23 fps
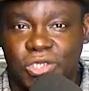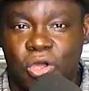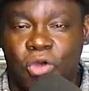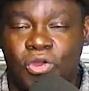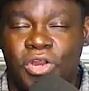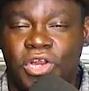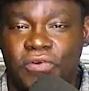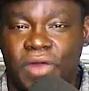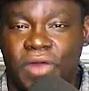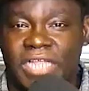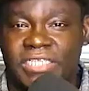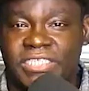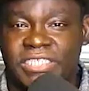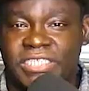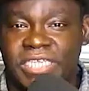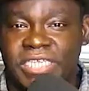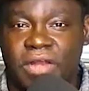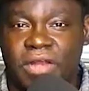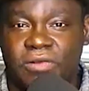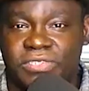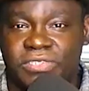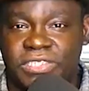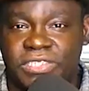Tony
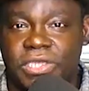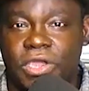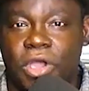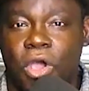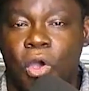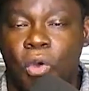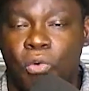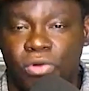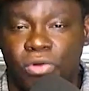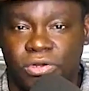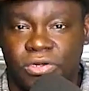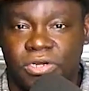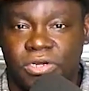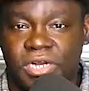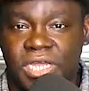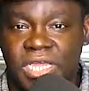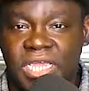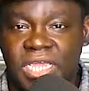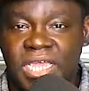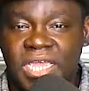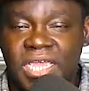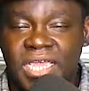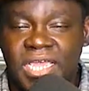Graziano's the owner.
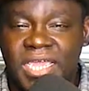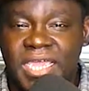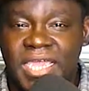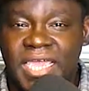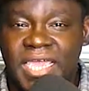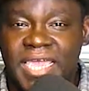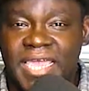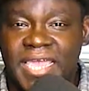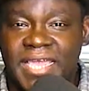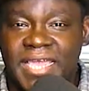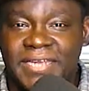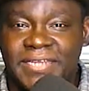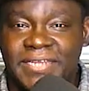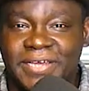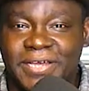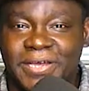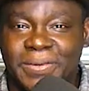And